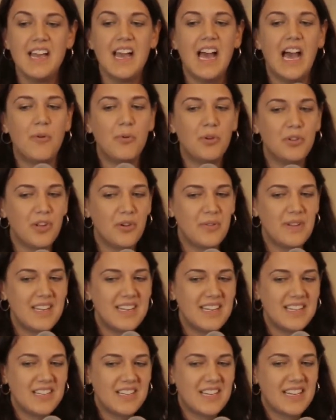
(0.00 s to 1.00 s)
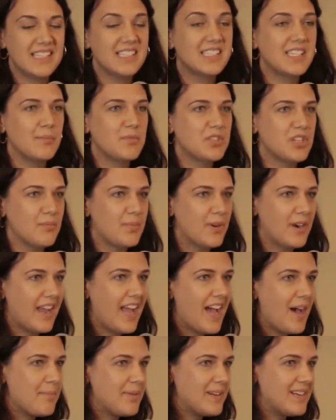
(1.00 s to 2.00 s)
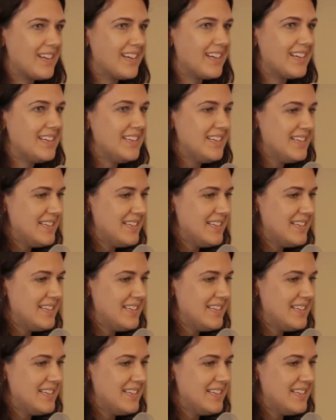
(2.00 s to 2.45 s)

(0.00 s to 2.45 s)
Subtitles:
I will note here consumption per capita.